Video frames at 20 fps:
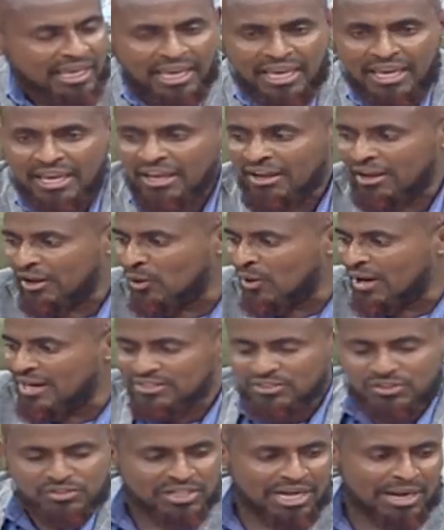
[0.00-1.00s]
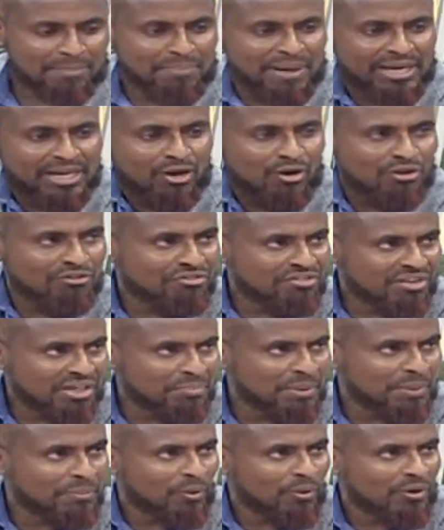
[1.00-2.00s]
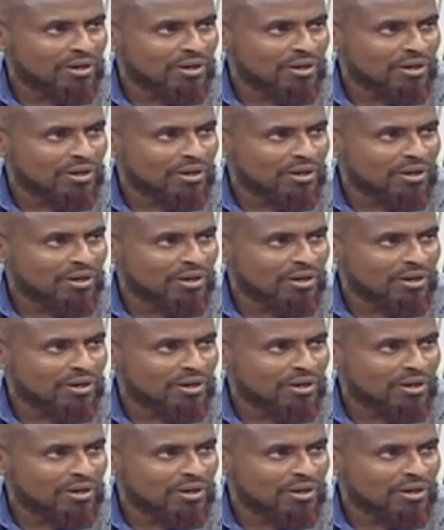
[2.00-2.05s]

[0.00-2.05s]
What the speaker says: You had a panel of 3 people.